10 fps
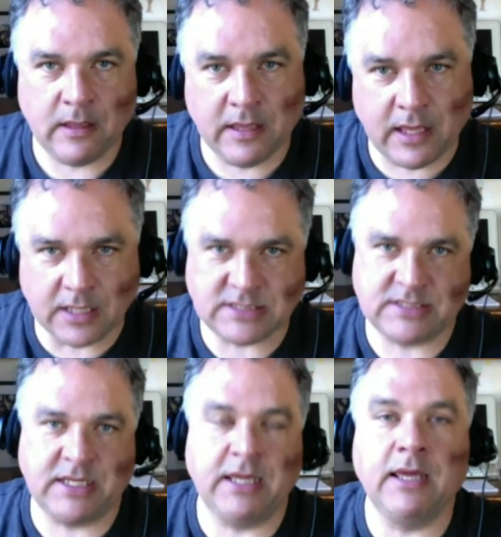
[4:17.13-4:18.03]

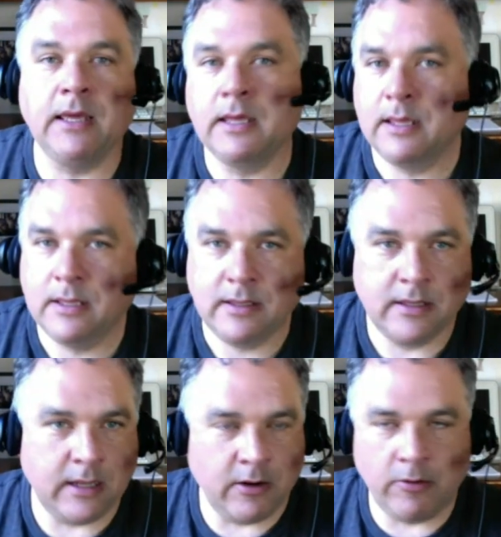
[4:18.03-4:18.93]
gutsy,
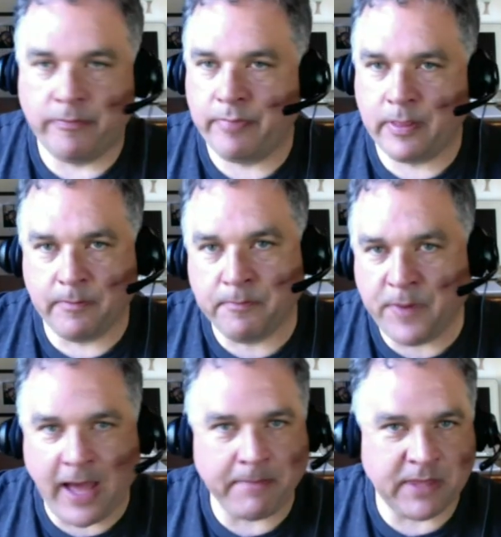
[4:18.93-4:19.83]
you know,
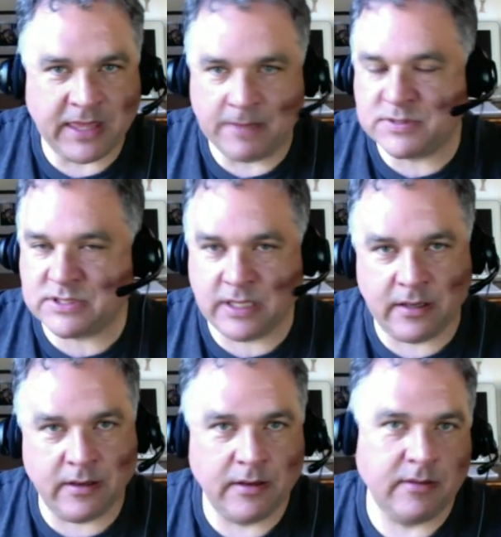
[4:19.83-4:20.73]
Bob
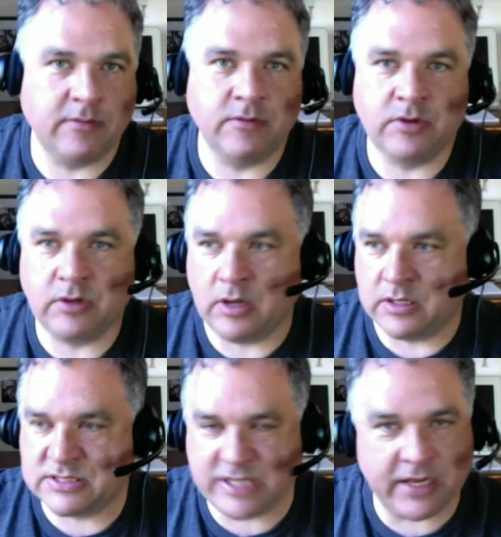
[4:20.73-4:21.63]
Gibson,
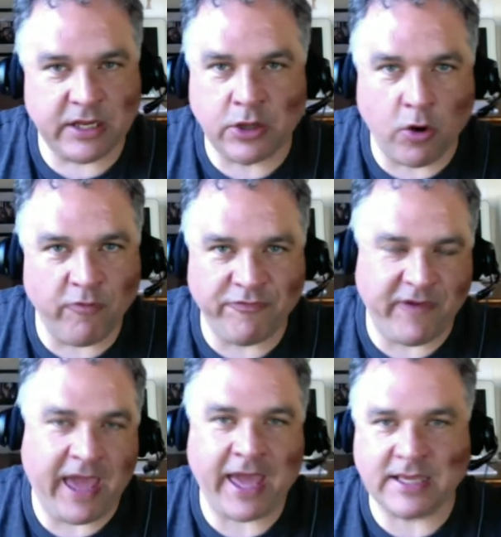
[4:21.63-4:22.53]
Sandy
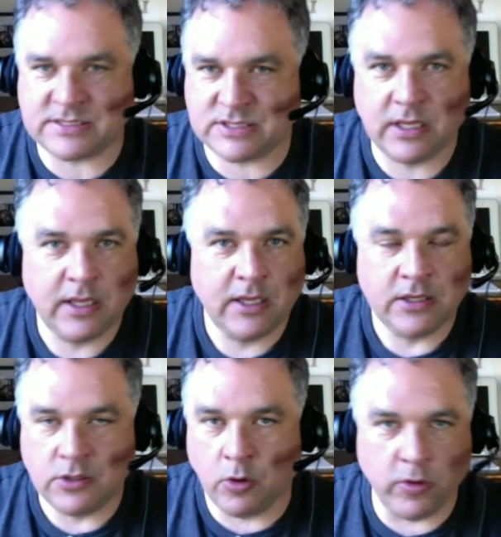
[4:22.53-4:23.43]
Koufax,
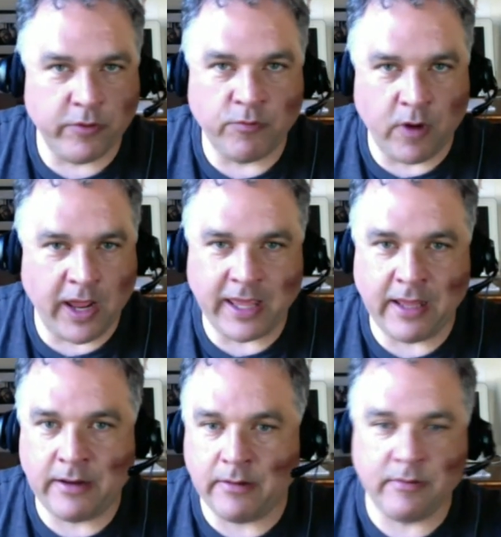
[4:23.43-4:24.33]
Nolan
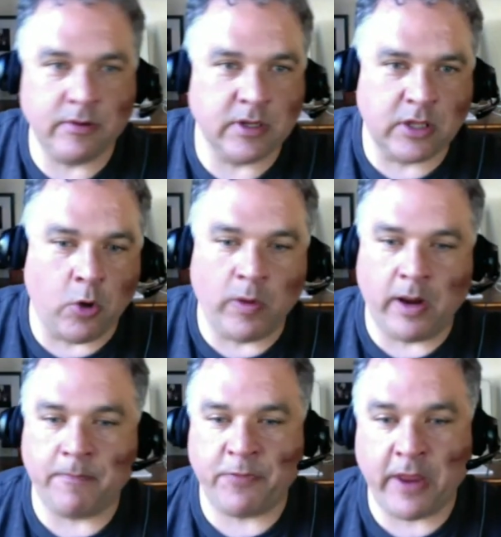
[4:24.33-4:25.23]
Ryan going
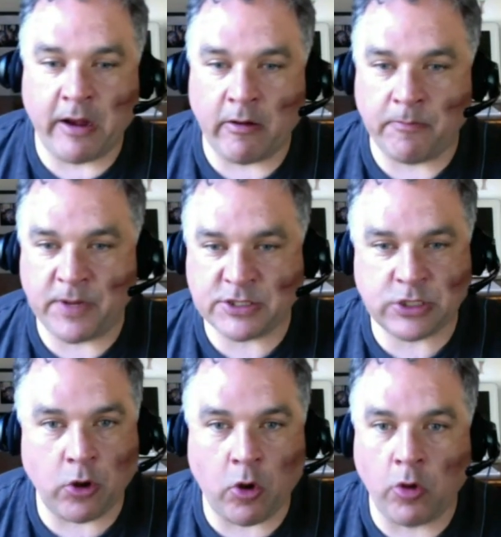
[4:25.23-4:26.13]
up there and pitching
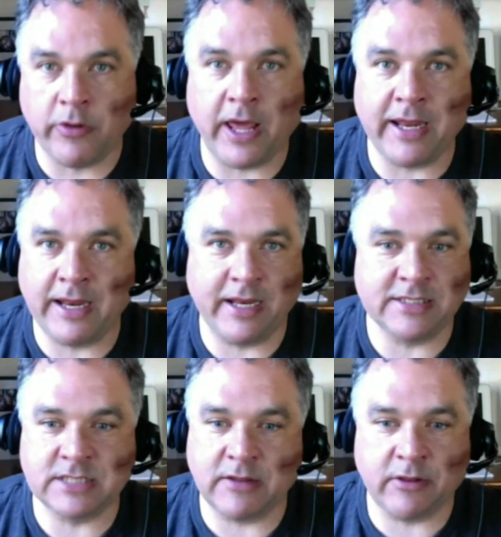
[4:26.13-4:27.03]
all nine
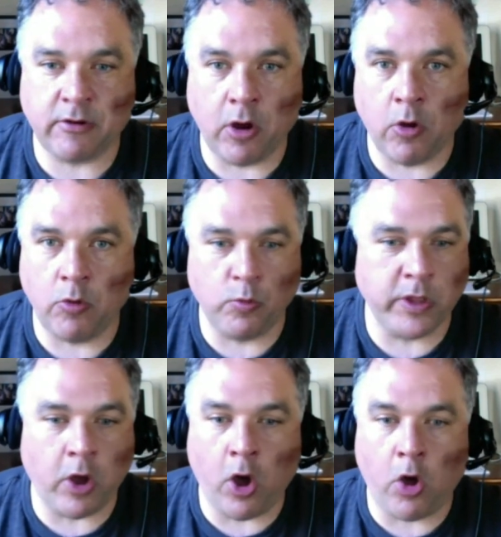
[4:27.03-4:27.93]
innings on their own. We
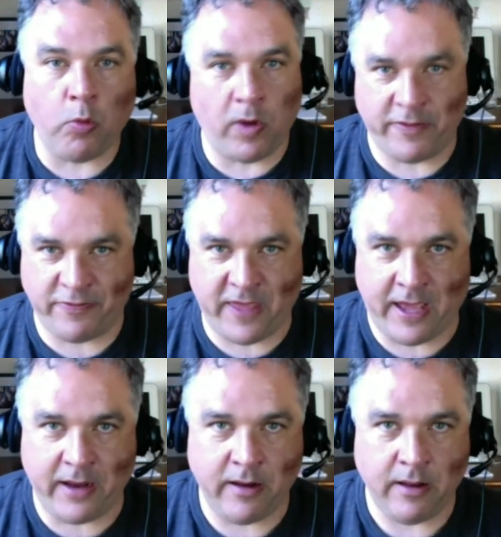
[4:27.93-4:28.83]
all want that.